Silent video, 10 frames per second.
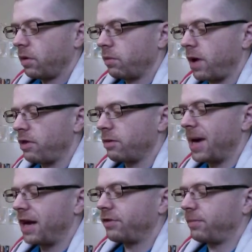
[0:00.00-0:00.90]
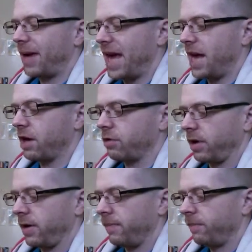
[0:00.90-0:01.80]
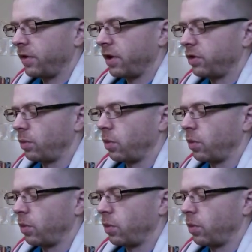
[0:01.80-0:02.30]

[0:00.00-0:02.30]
rather makes him angry. The